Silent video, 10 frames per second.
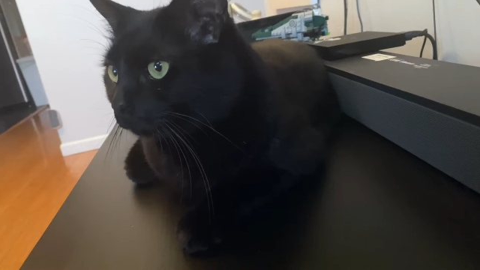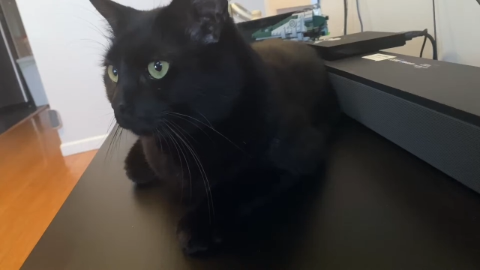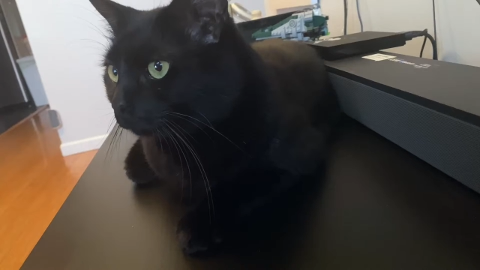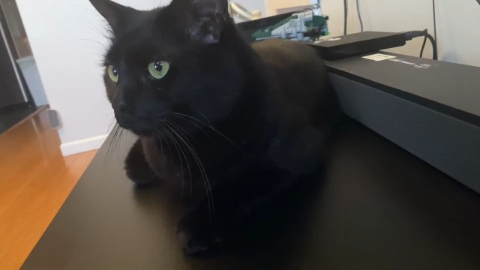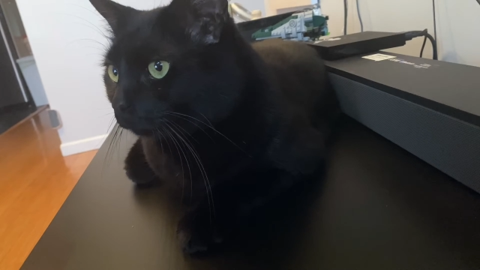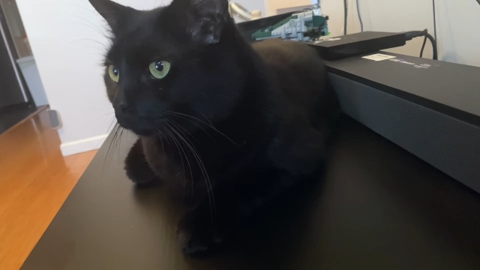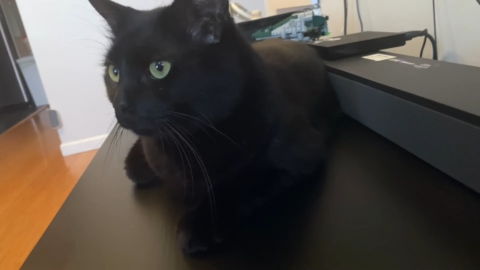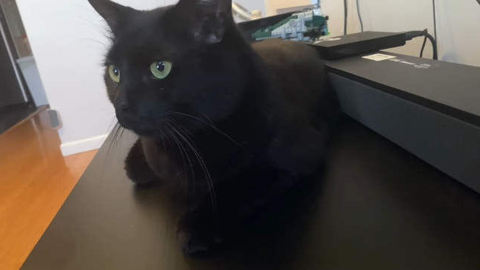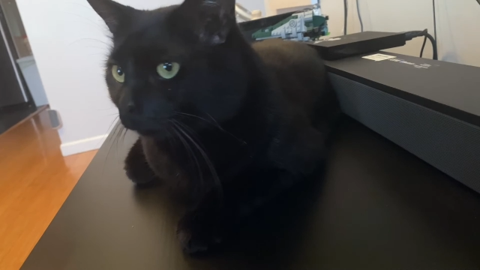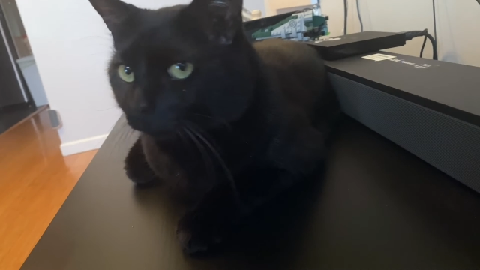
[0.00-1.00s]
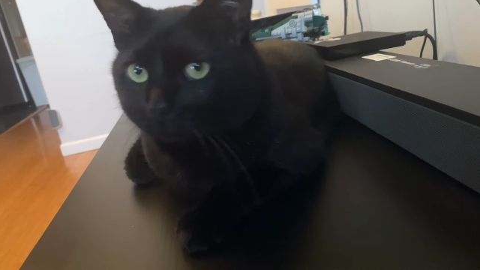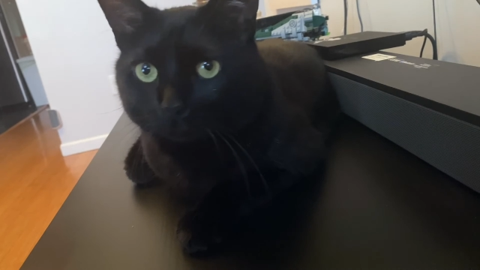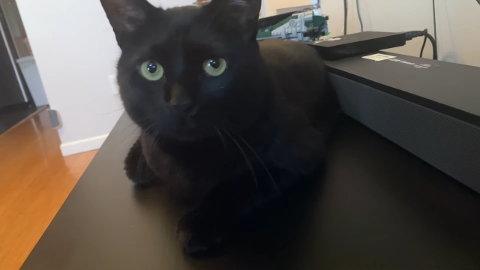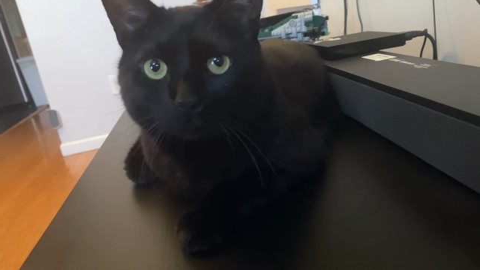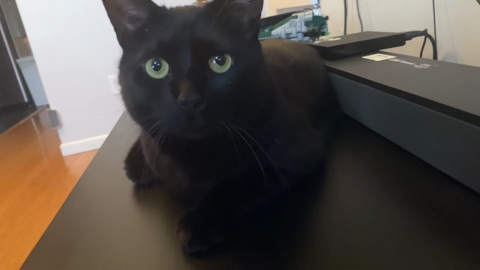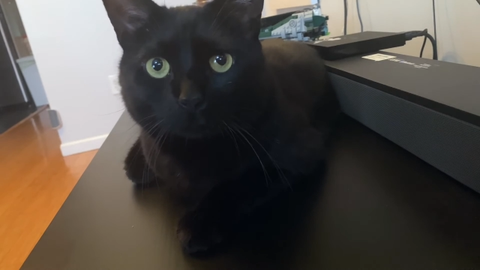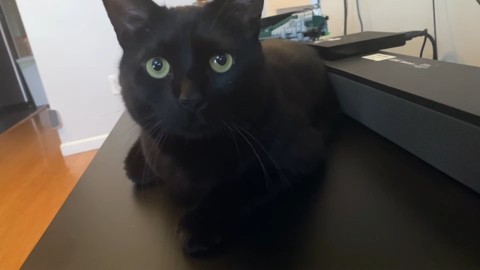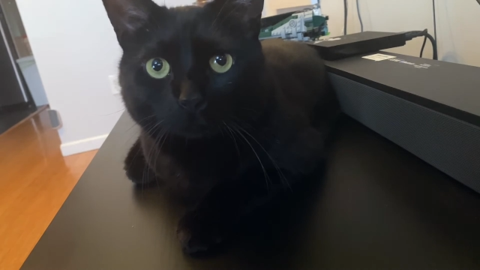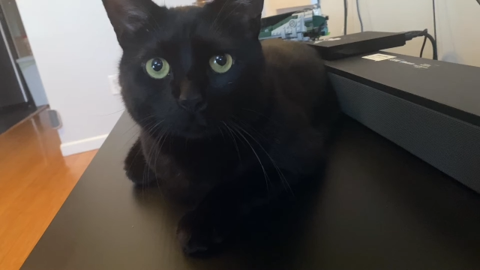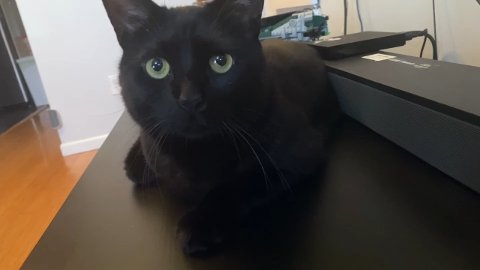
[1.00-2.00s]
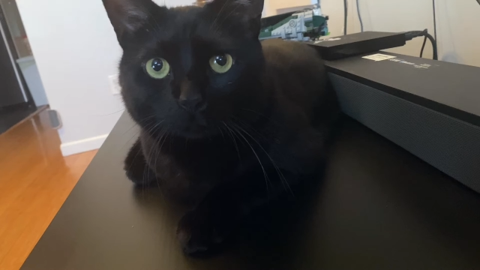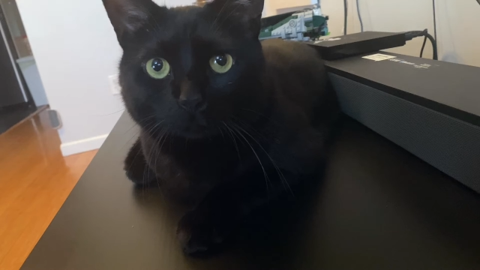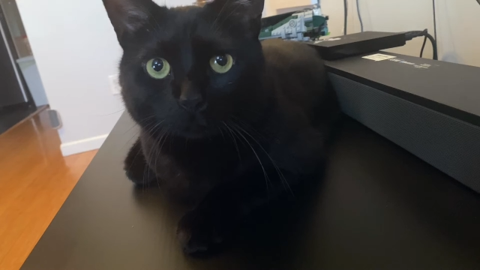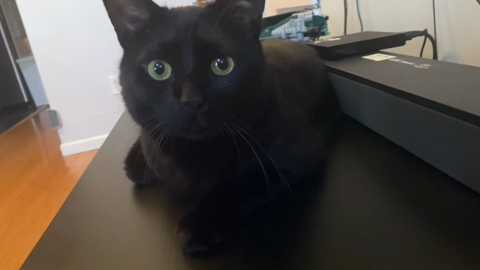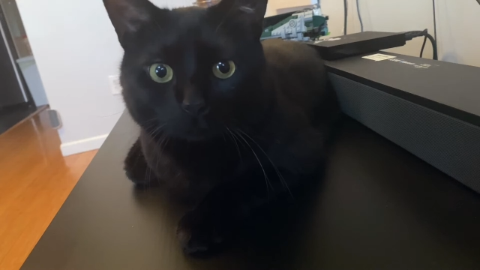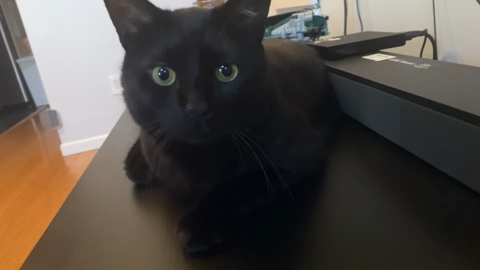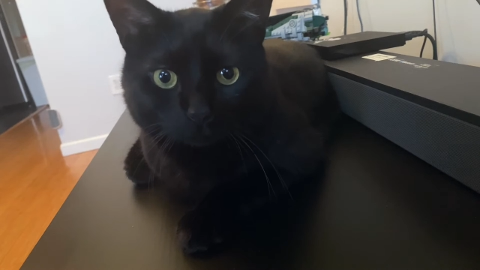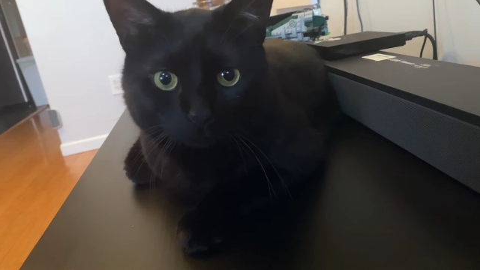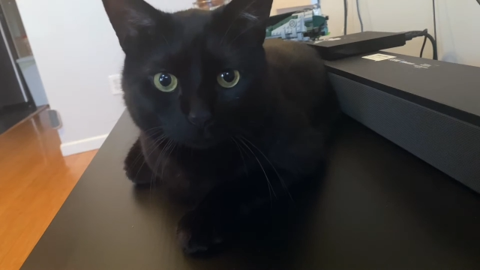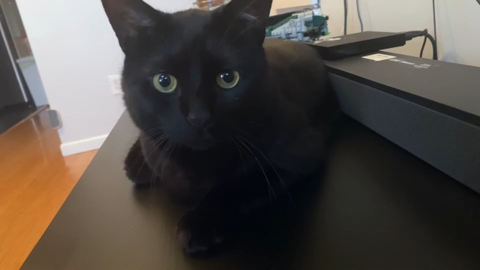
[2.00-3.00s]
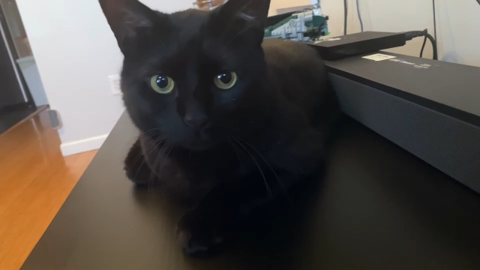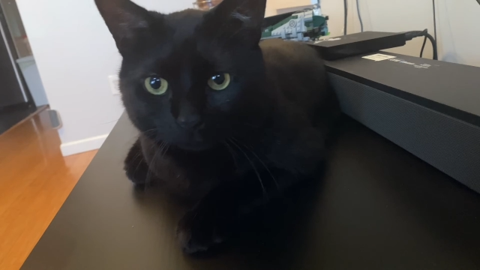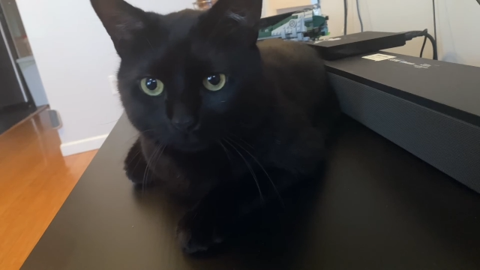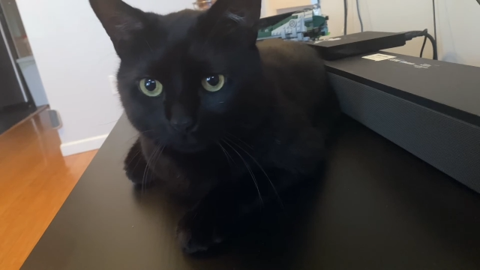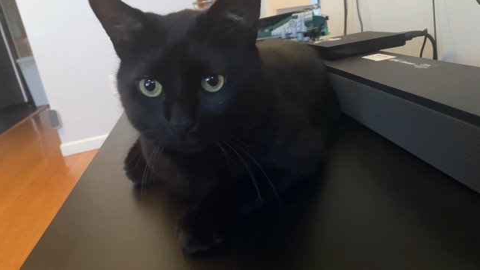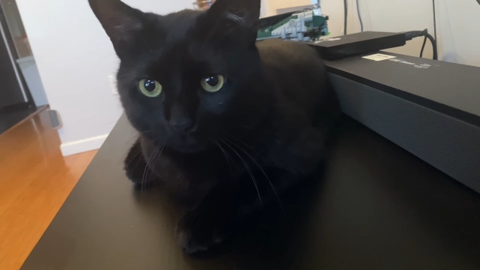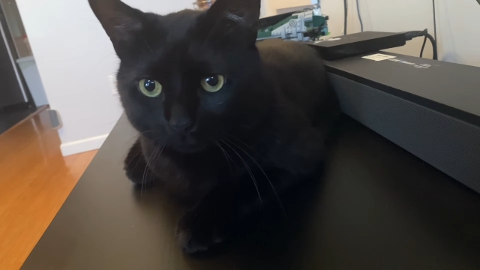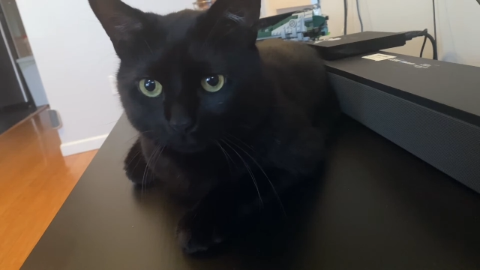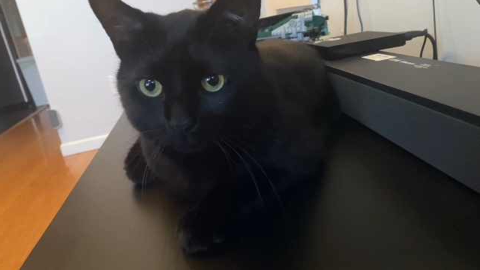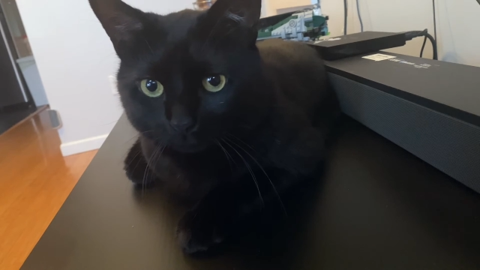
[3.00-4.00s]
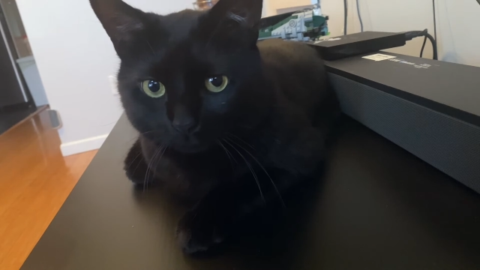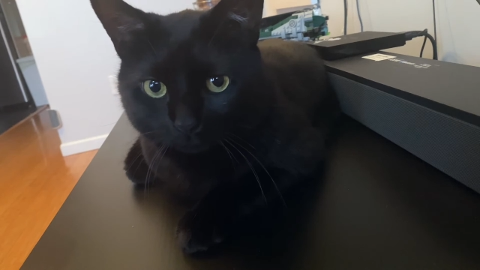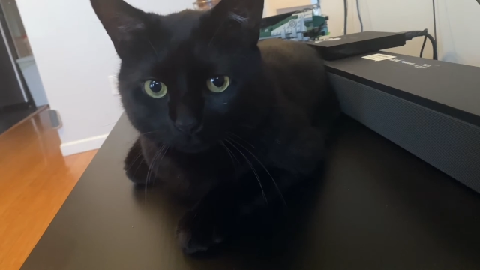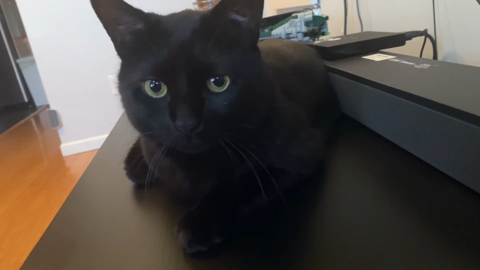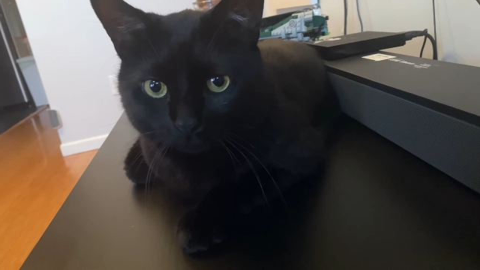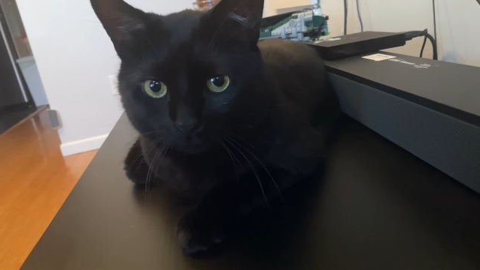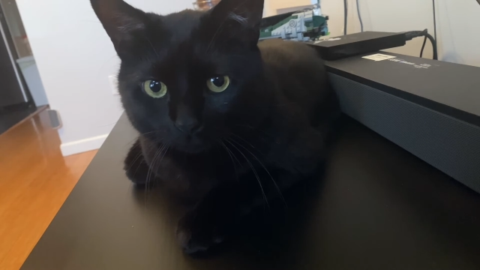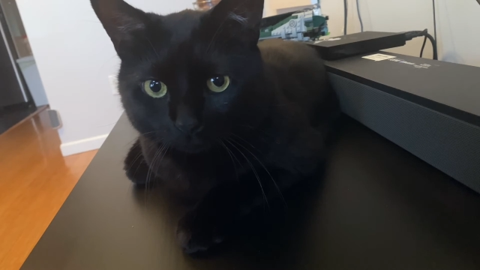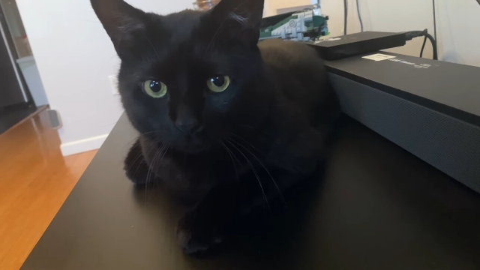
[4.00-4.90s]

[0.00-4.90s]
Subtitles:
[unreadable: no face in view]